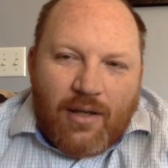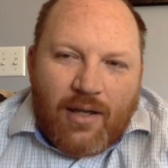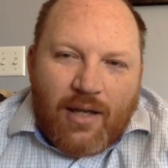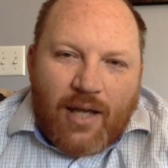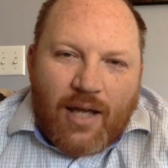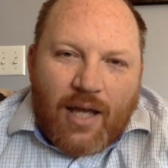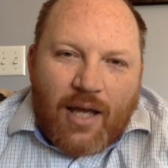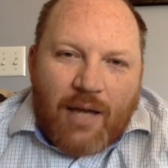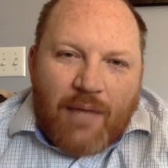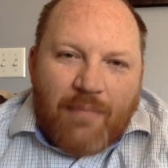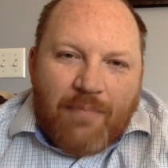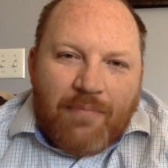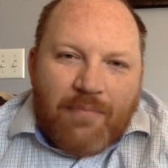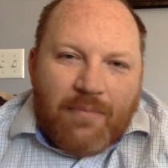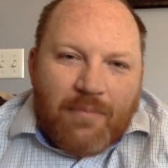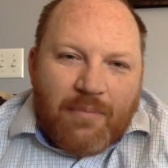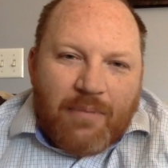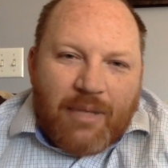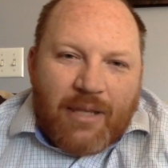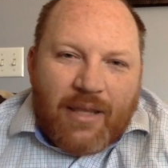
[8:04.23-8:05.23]

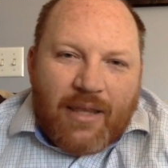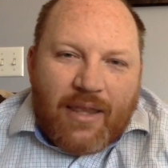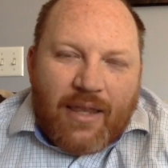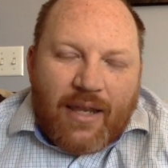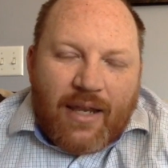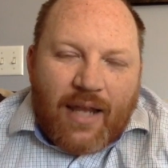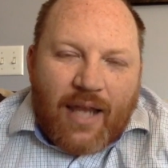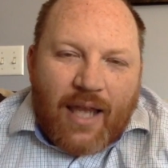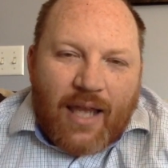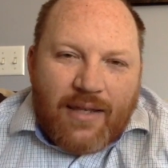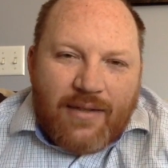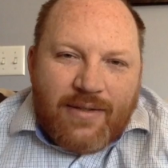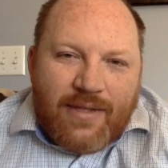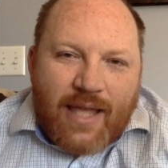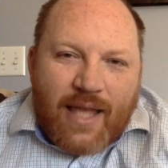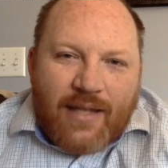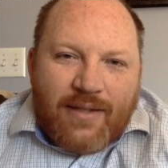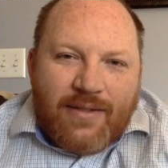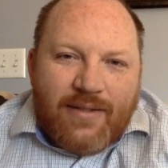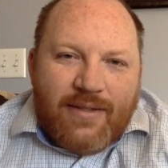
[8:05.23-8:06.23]
but that it has
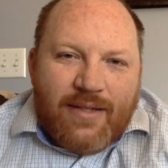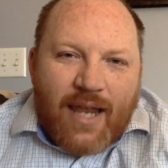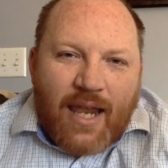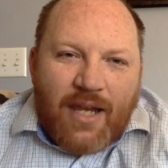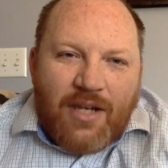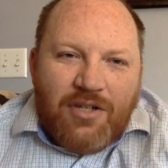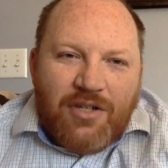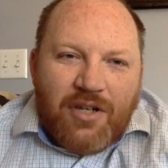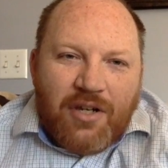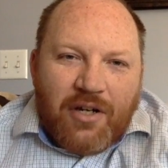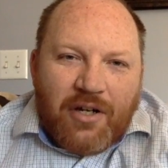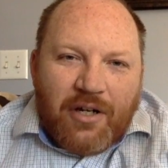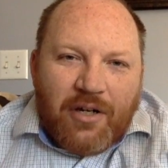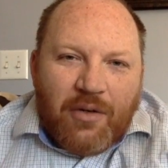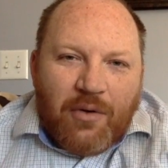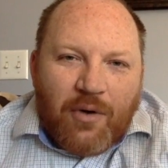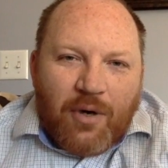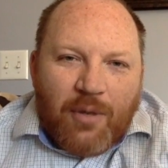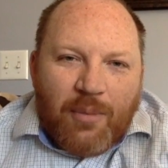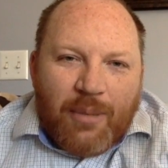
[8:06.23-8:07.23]
that stationary
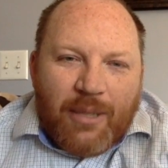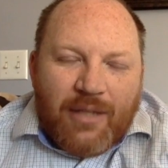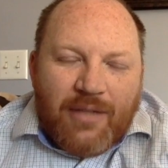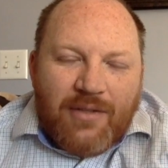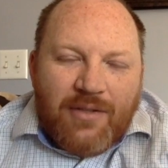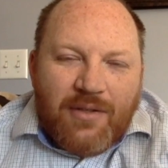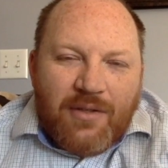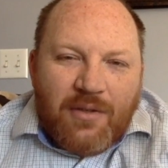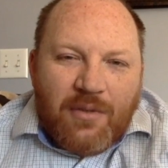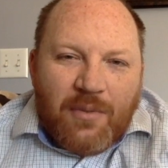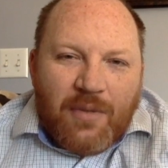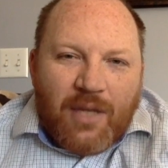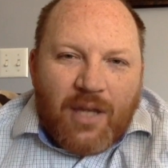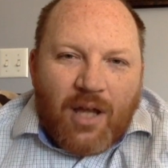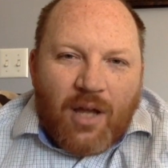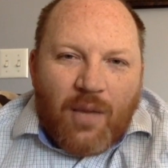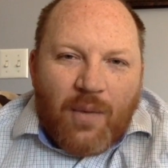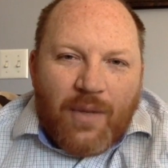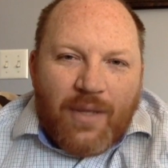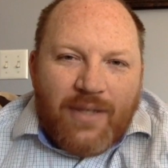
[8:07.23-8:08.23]
orbit so that we
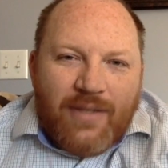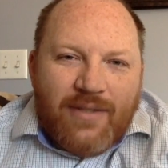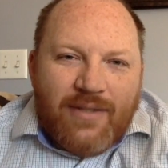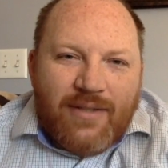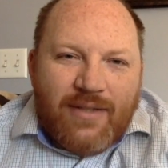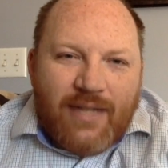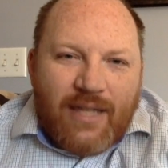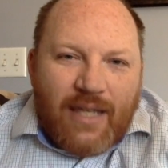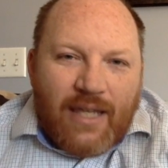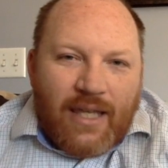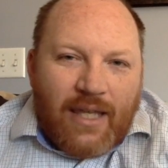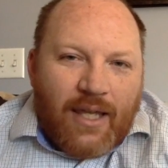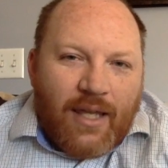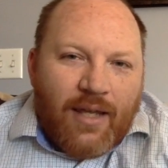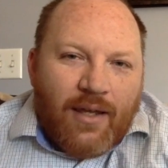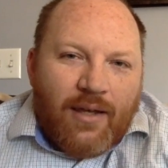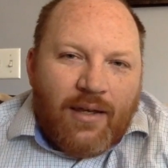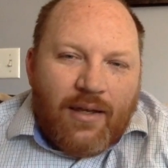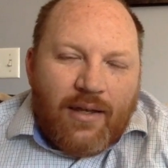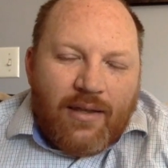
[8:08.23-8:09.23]
always see
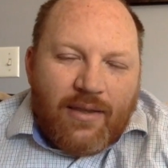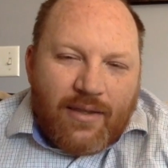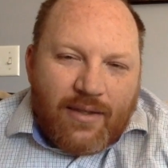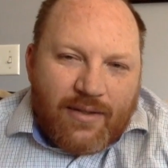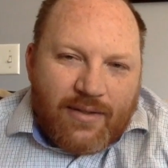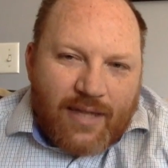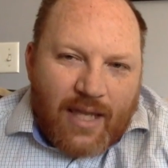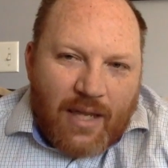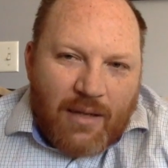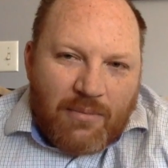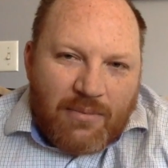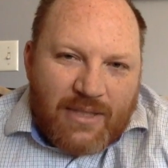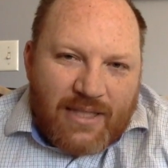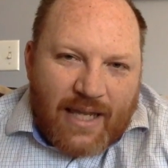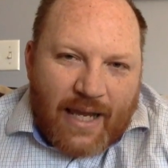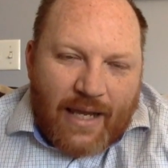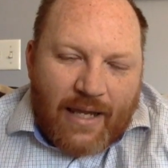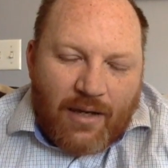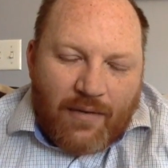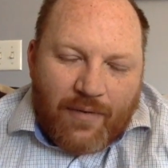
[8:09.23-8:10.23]
the same
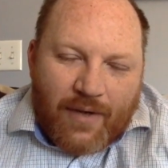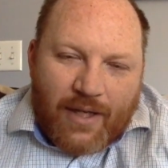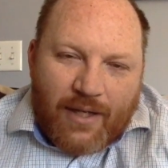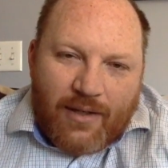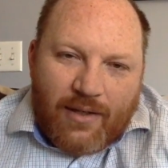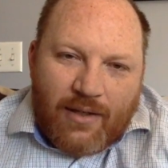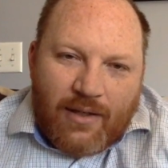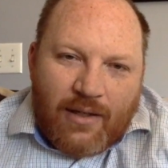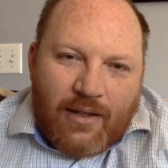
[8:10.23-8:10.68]
side of it.